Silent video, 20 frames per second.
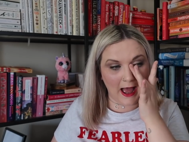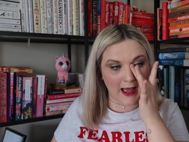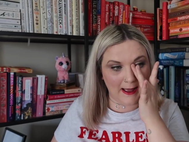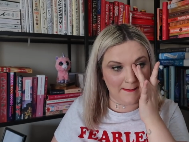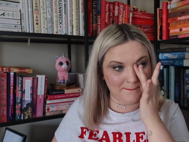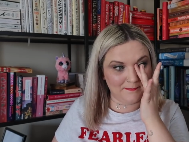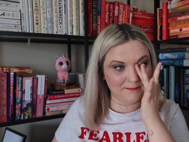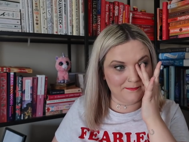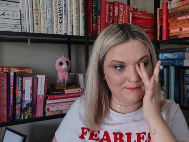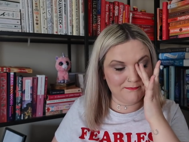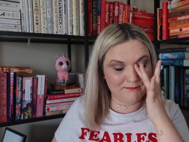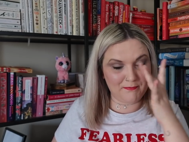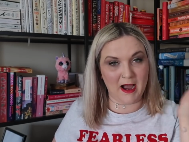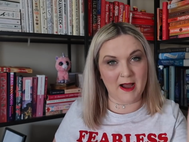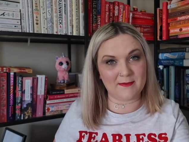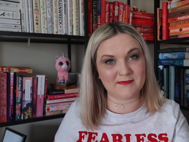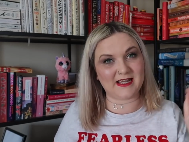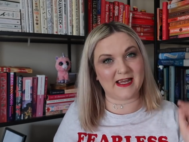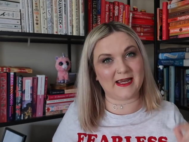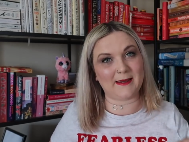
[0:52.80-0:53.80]
um, but
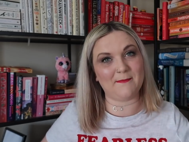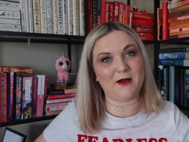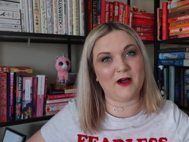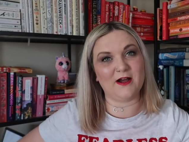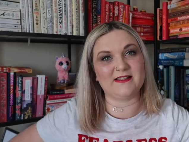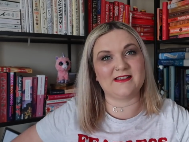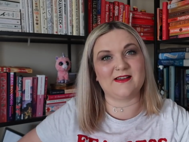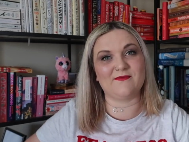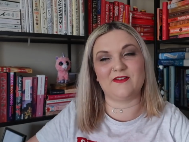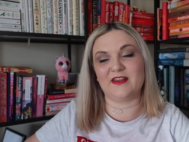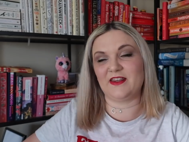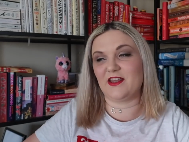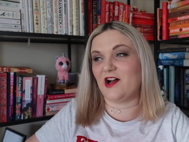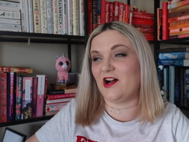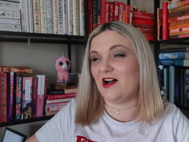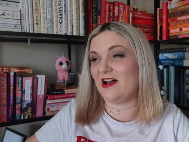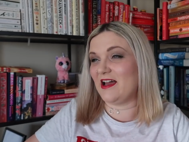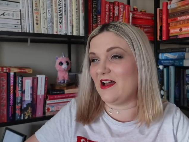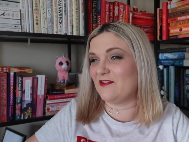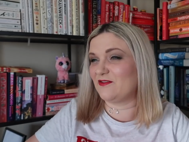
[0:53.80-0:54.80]
I'm taking part in something that
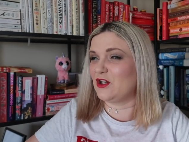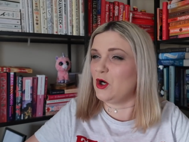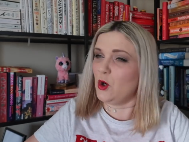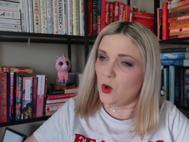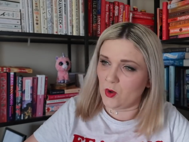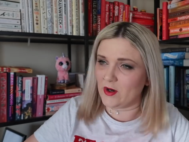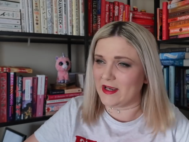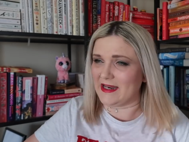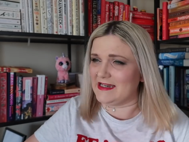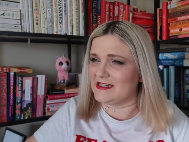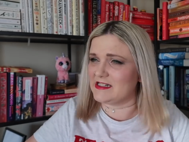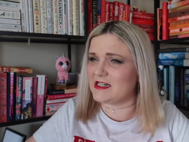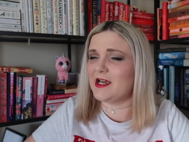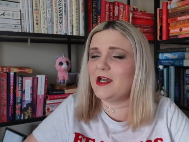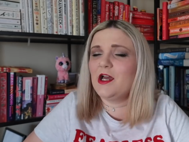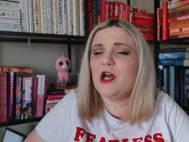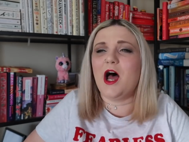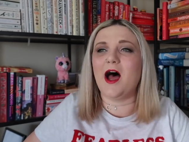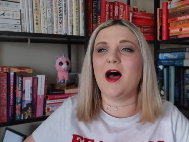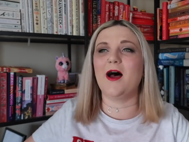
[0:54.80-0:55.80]
I have coined
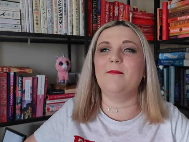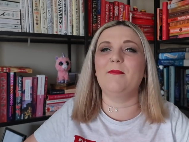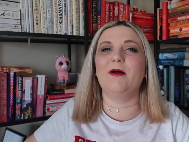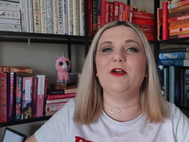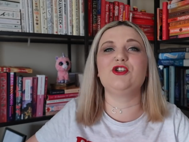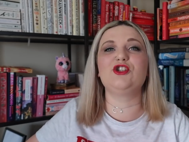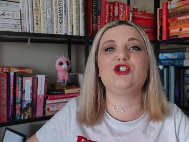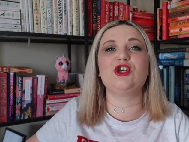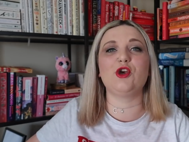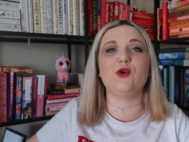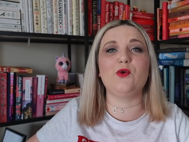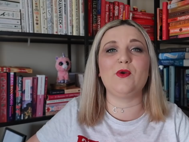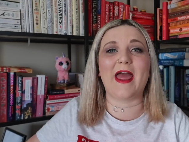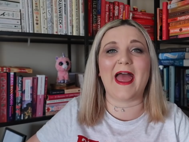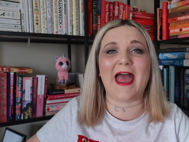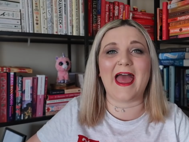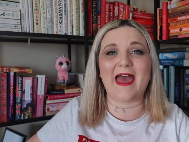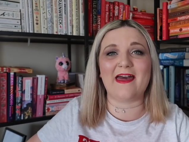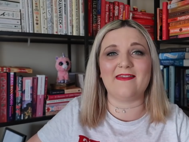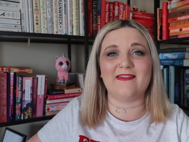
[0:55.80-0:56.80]
um, June
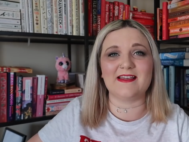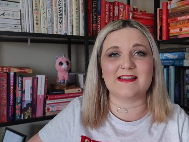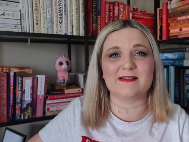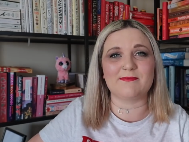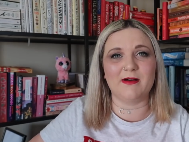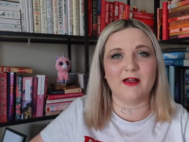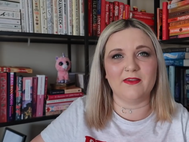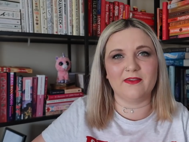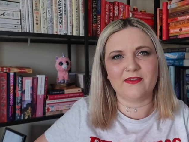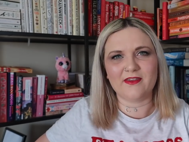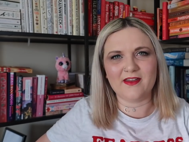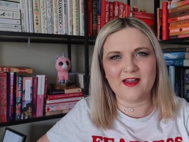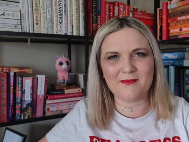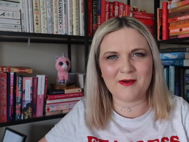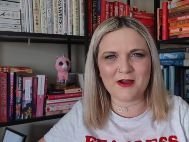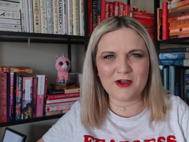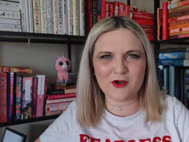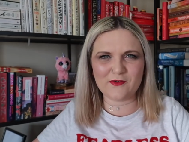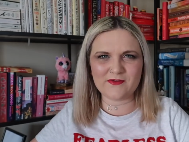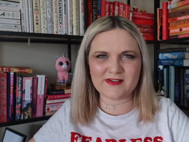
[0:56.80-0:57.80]
Air this month.
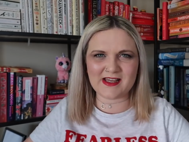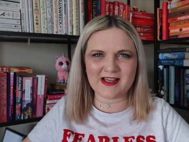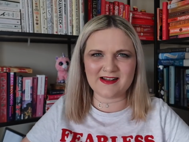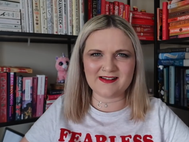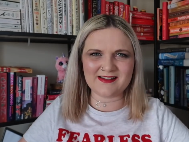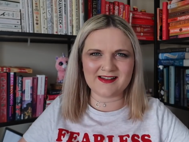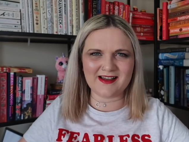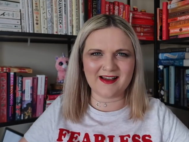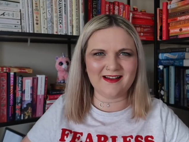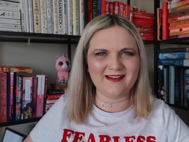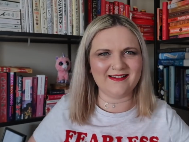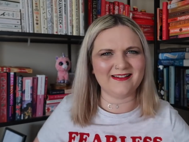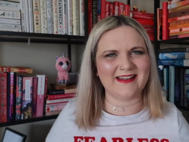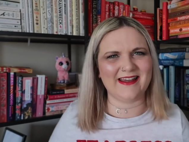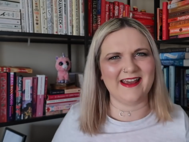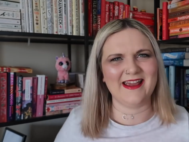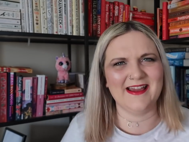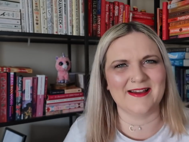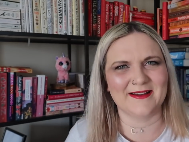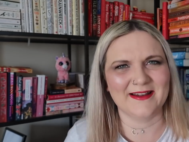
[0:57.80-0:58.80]
Am I off centre?
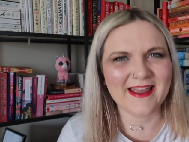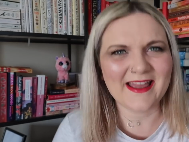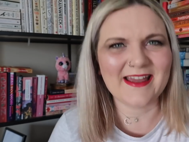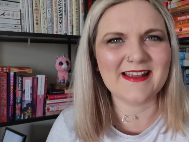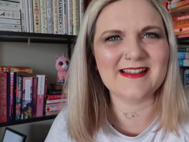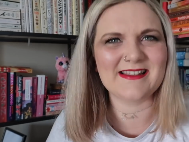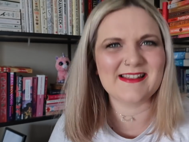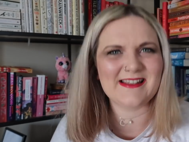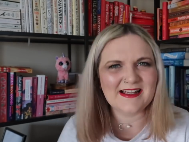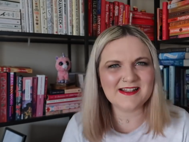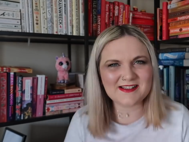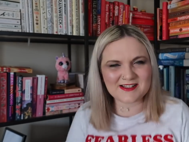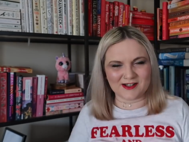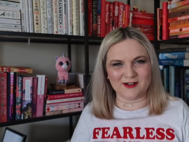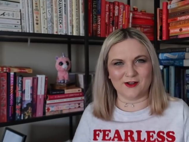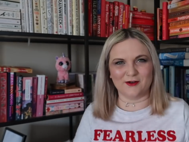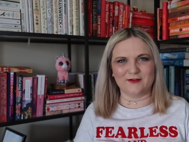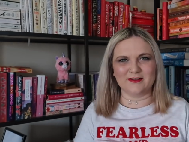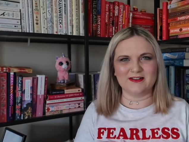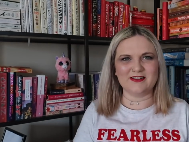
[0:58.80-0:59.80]
Yeah, get in the
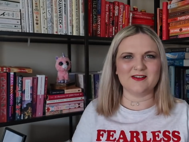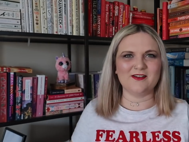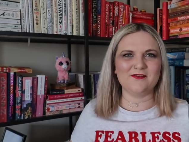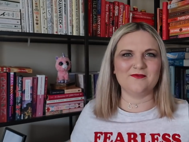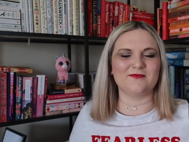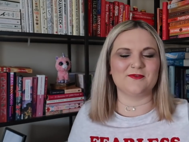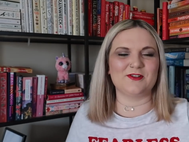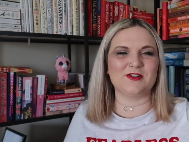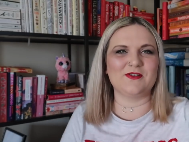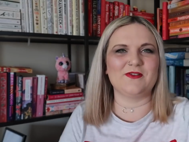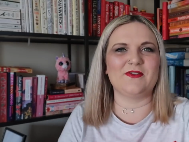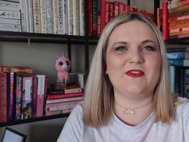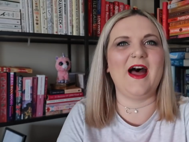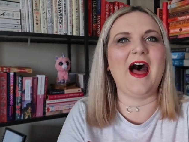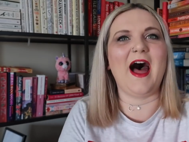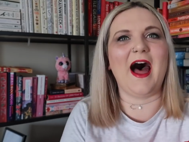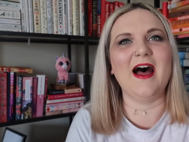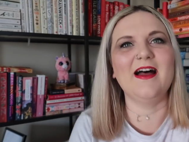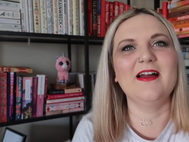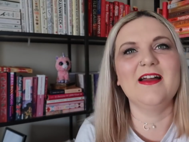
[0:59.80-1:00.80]
centre, Lauren. Don't do
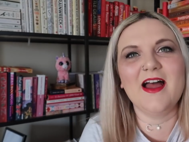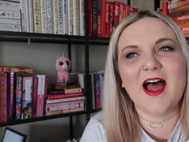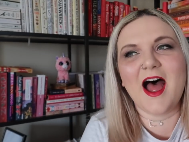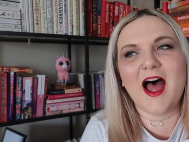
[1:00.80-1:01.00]
that.